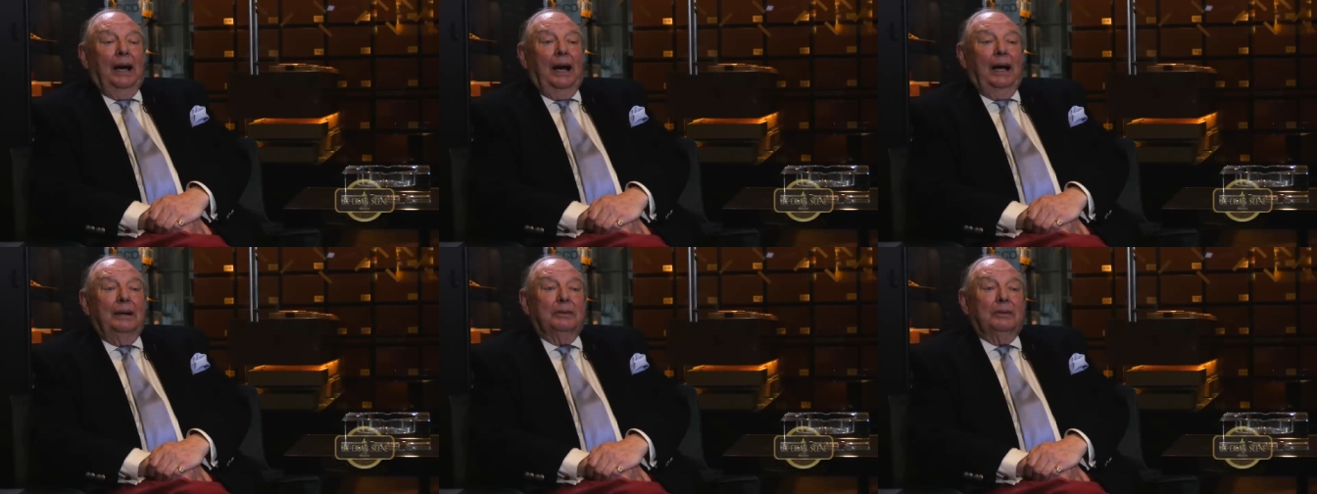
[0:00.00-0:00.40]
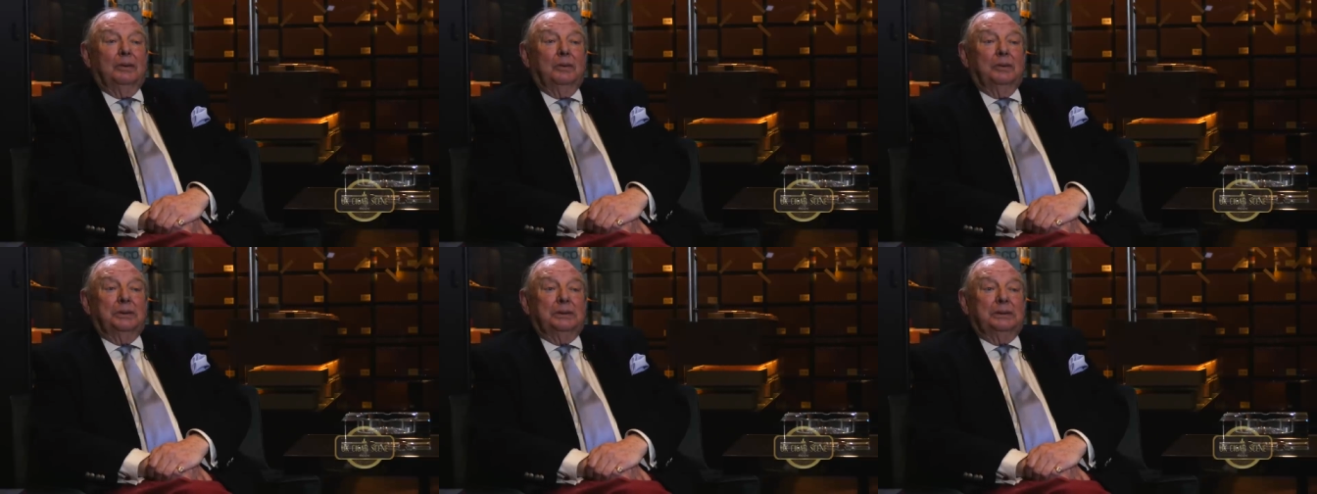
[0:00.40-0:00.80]
And of
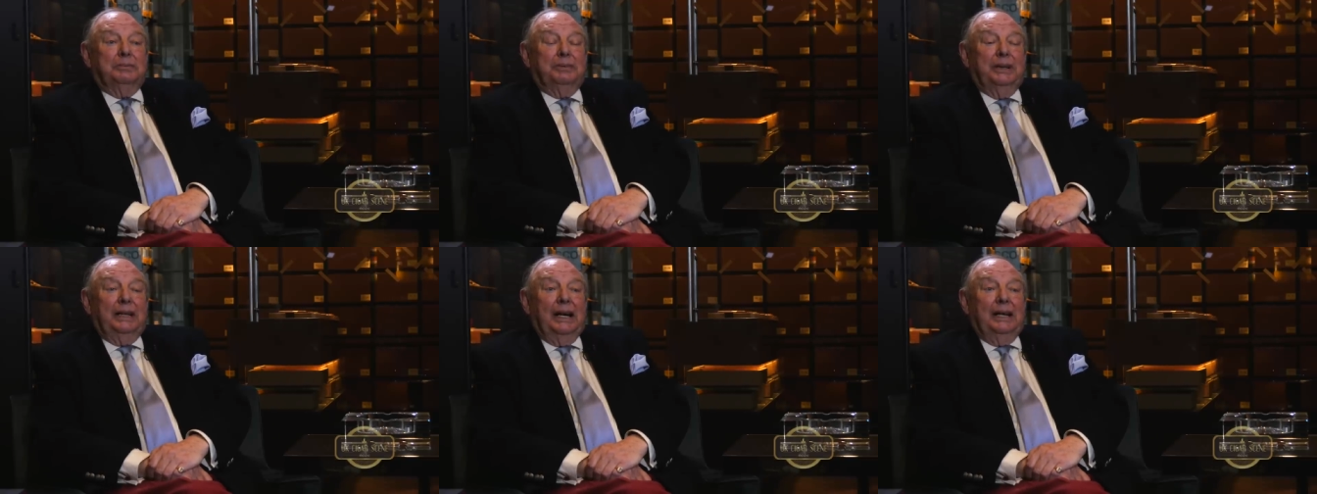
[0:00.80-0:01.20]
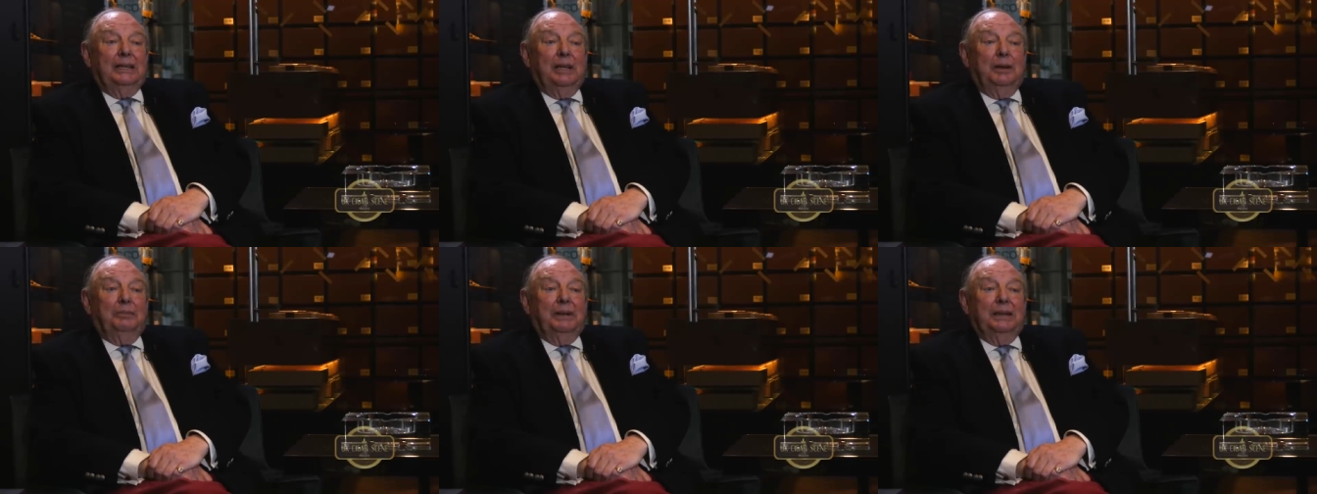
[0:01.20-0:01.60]
course,
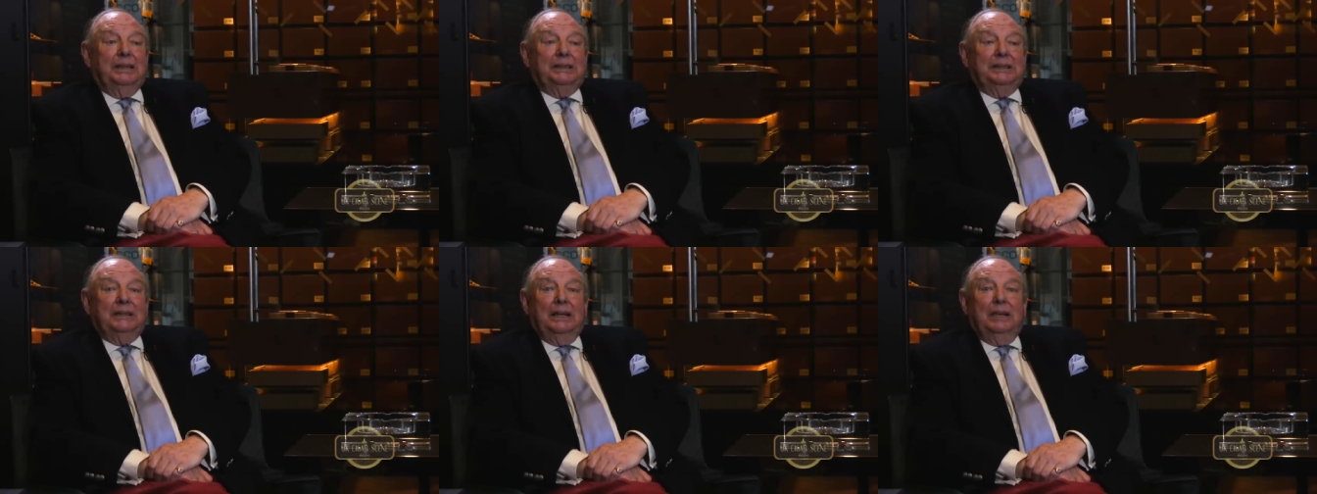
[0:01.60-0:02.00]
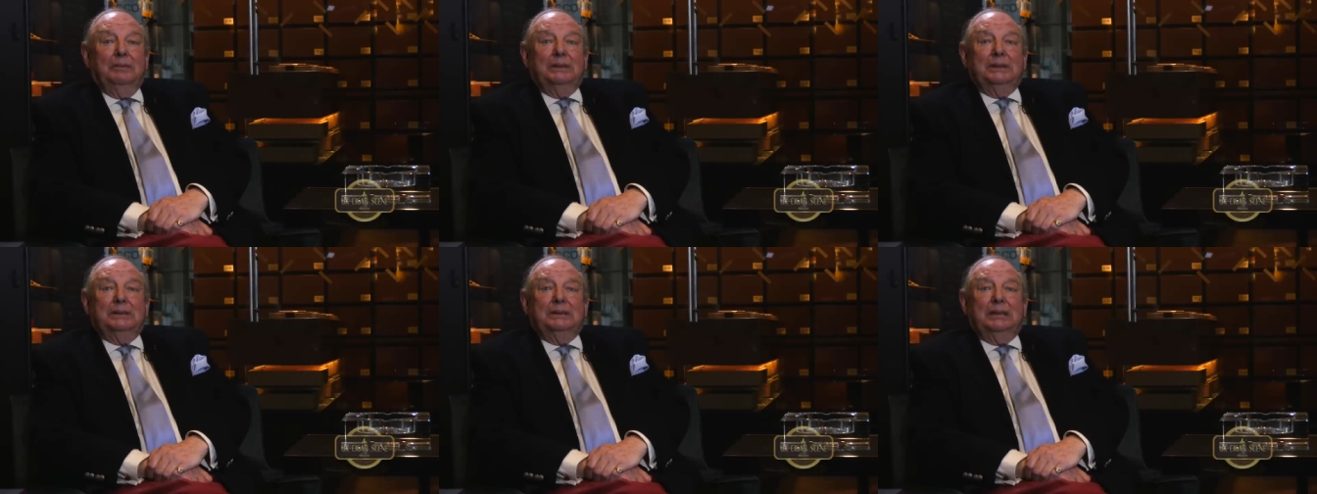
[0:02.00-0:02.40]
Fernando Palicio
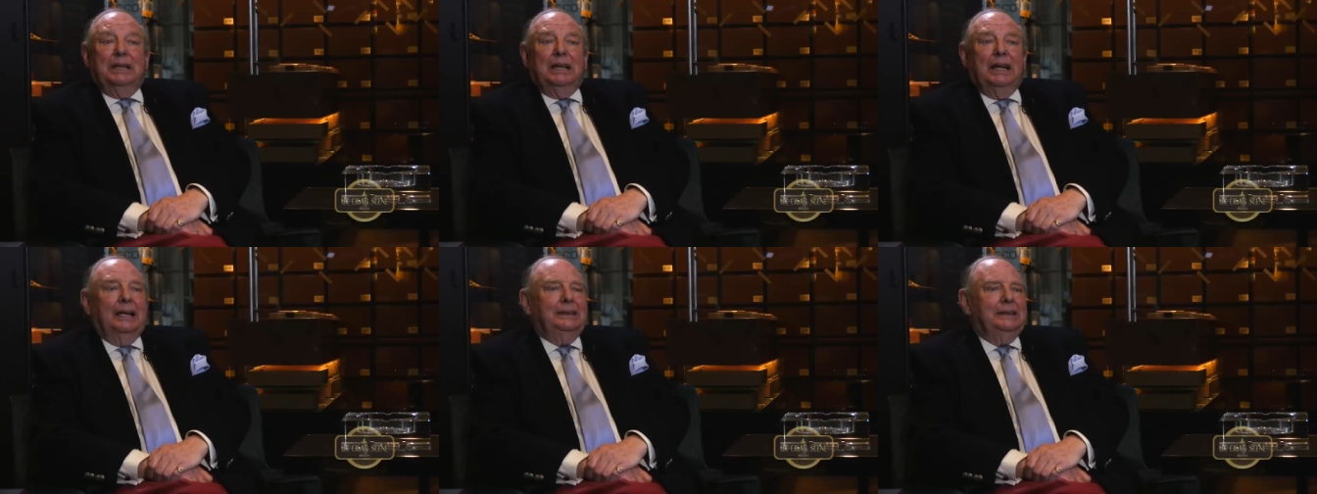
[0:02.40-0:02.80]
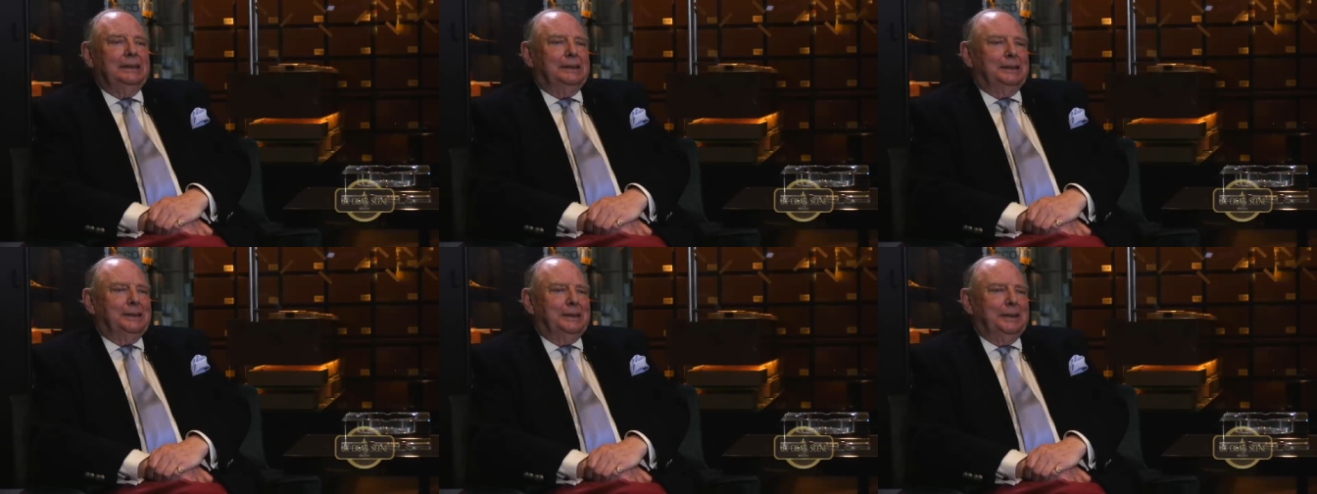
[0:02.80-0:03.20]
was
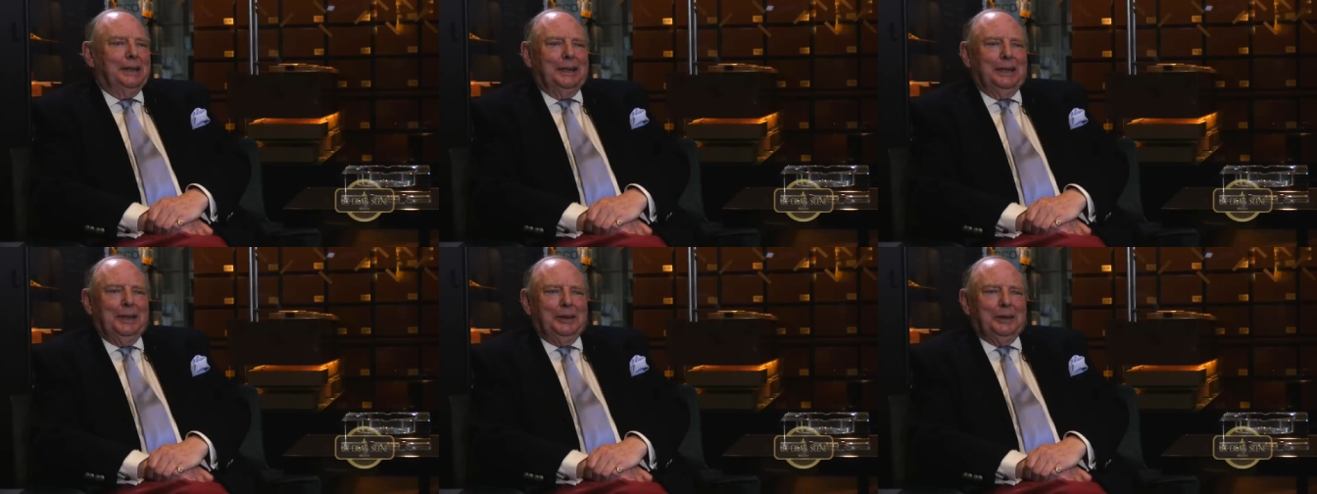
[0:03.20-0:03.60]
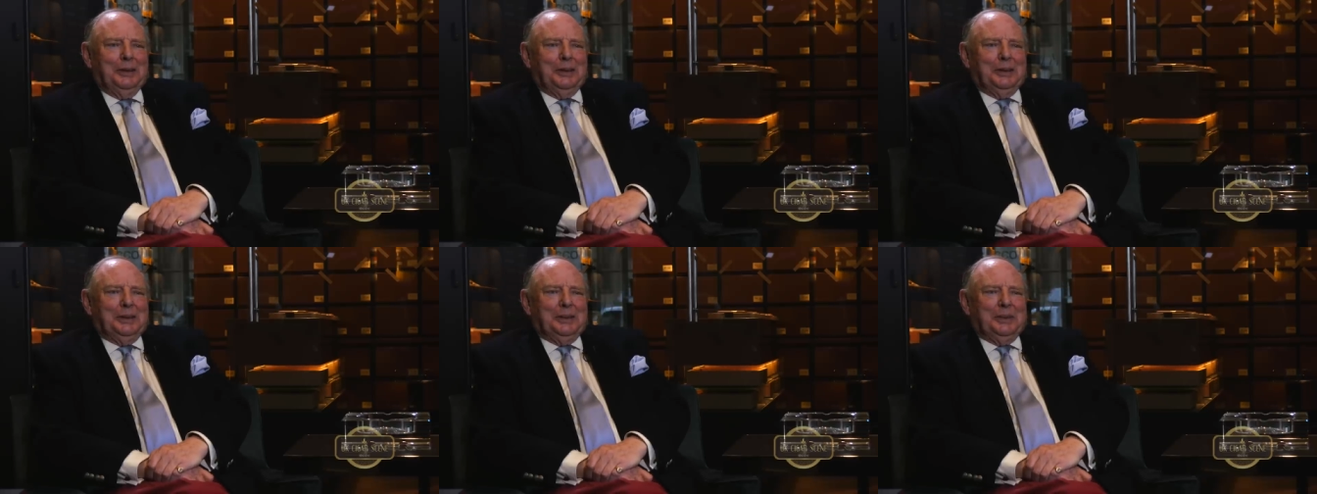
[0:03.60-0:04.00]
delighted to sell
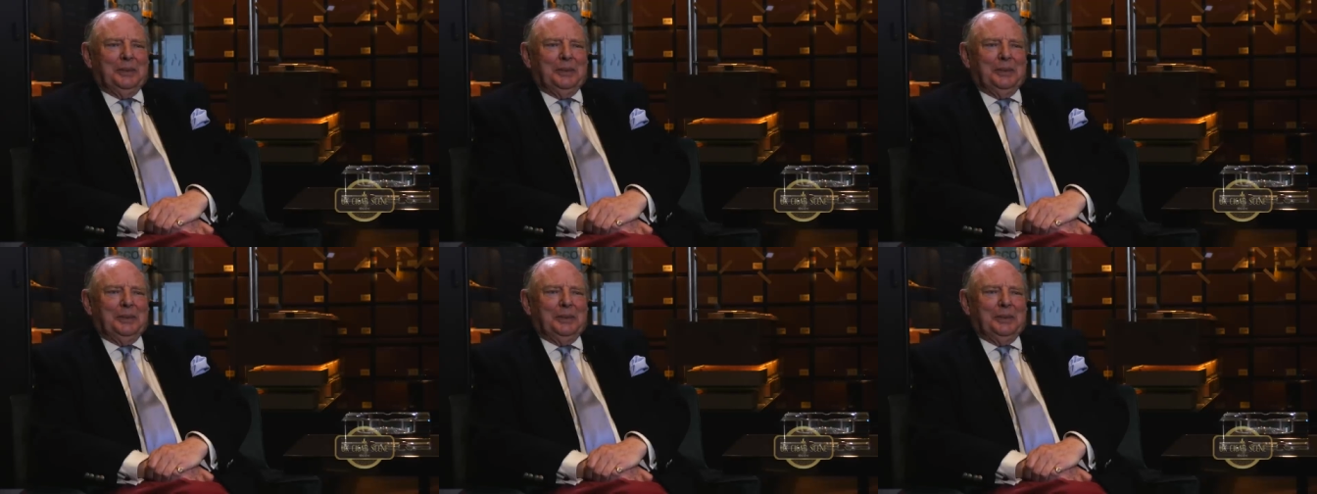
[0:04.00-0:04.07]
those